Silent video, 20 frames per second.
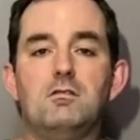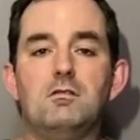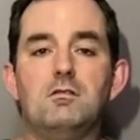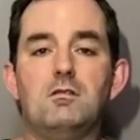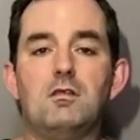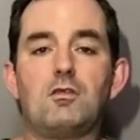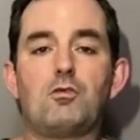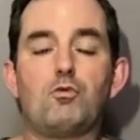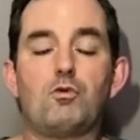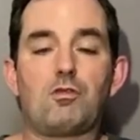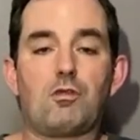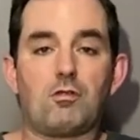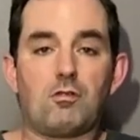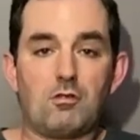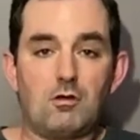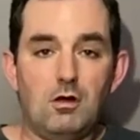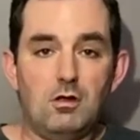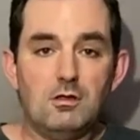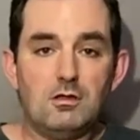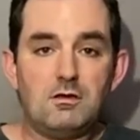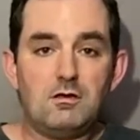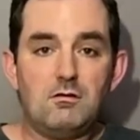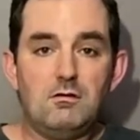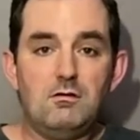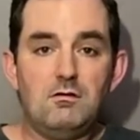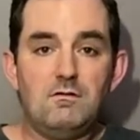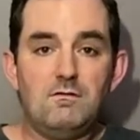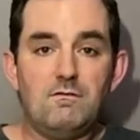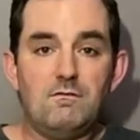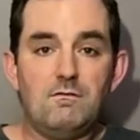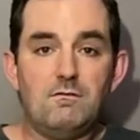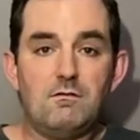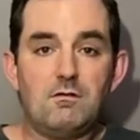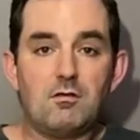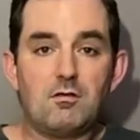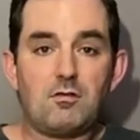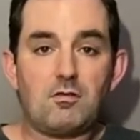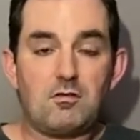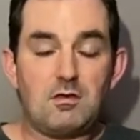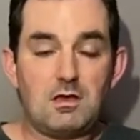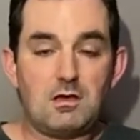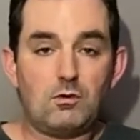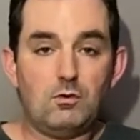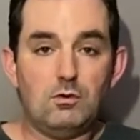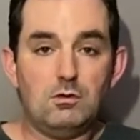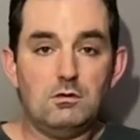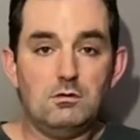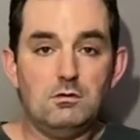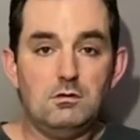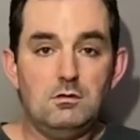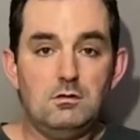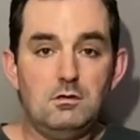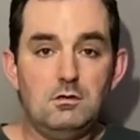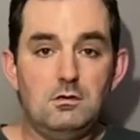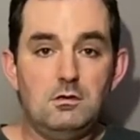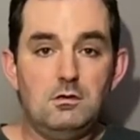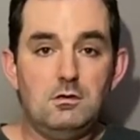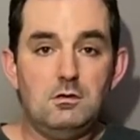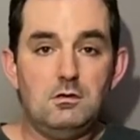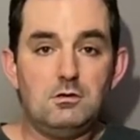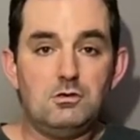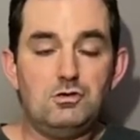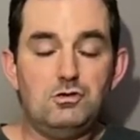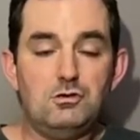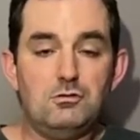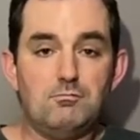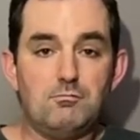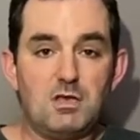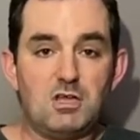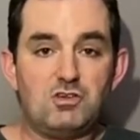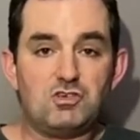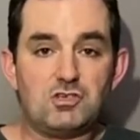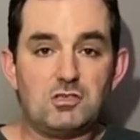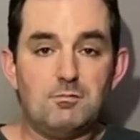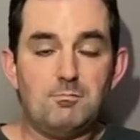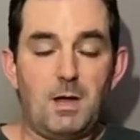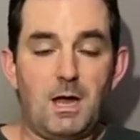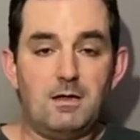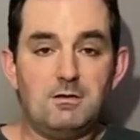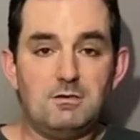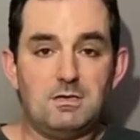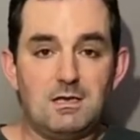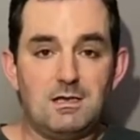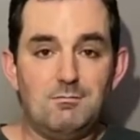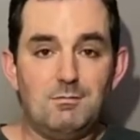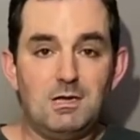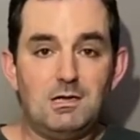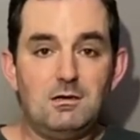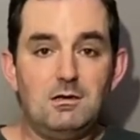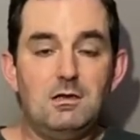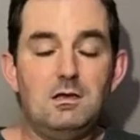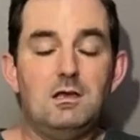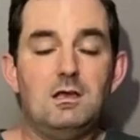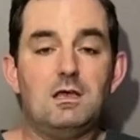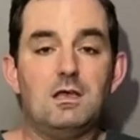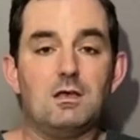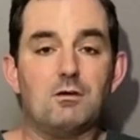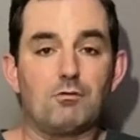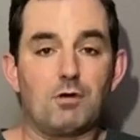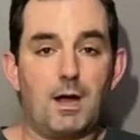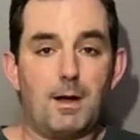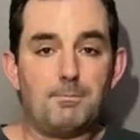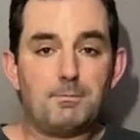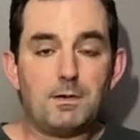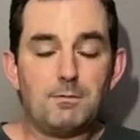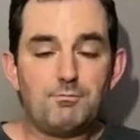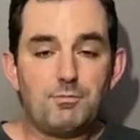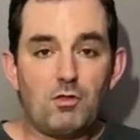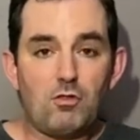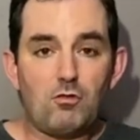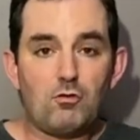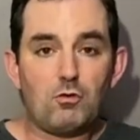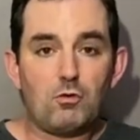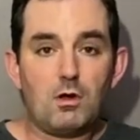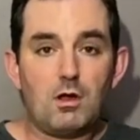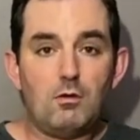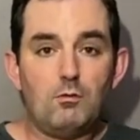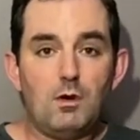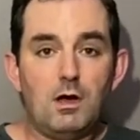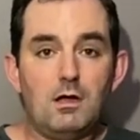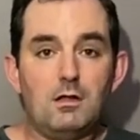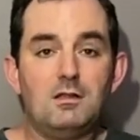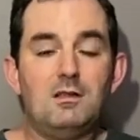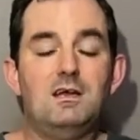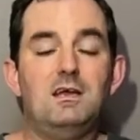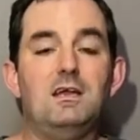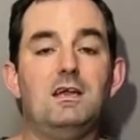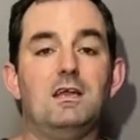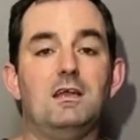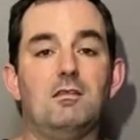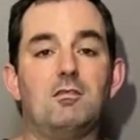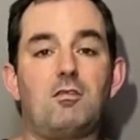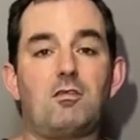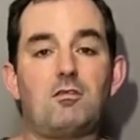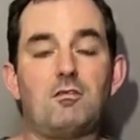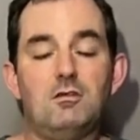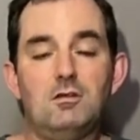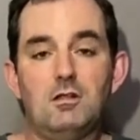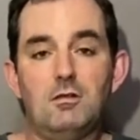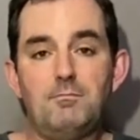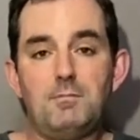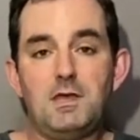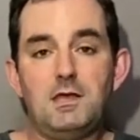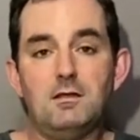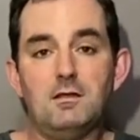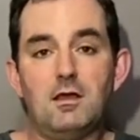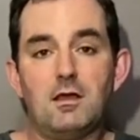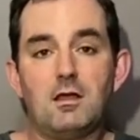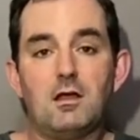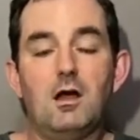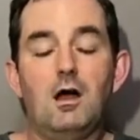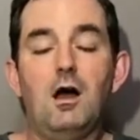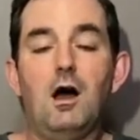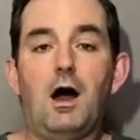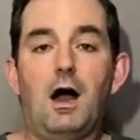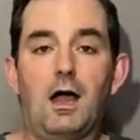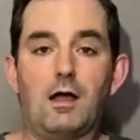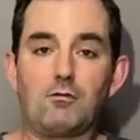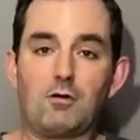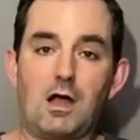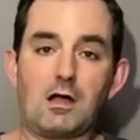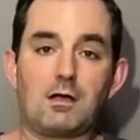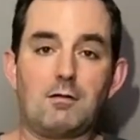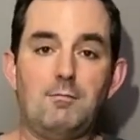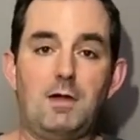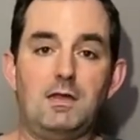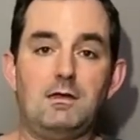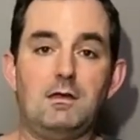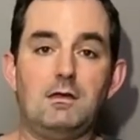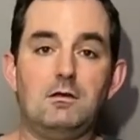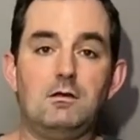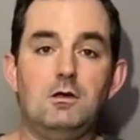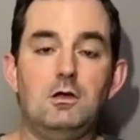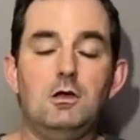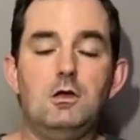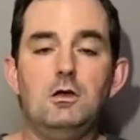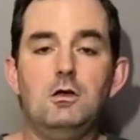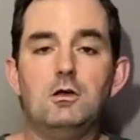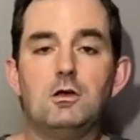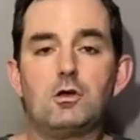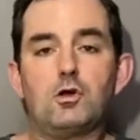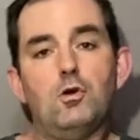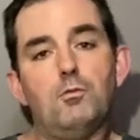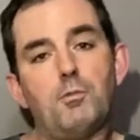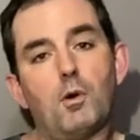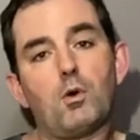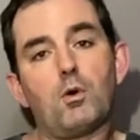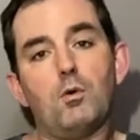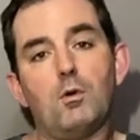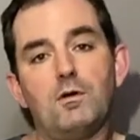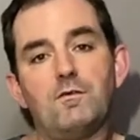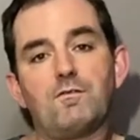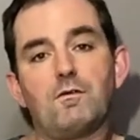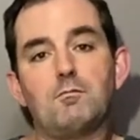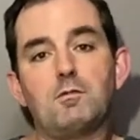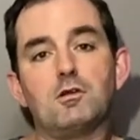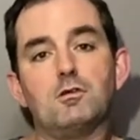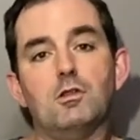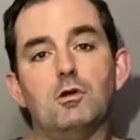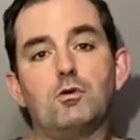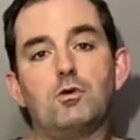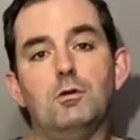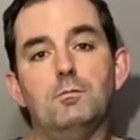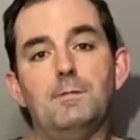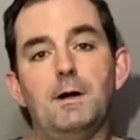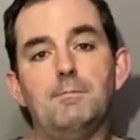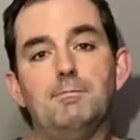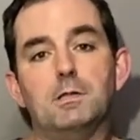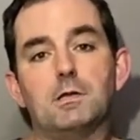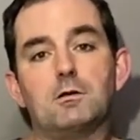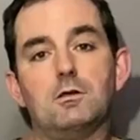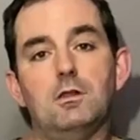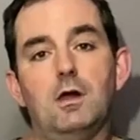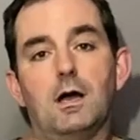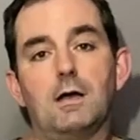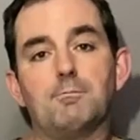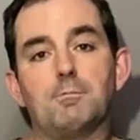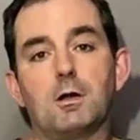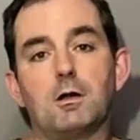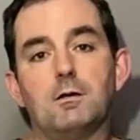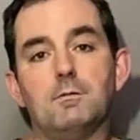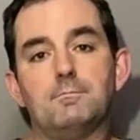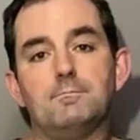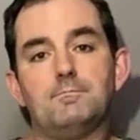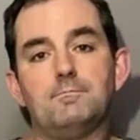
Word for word: this was a solid sequel to Meesh the Bad Demon. It wrapped up the story well. It's still appealing. I recommend it. Go borrow it from your local public library.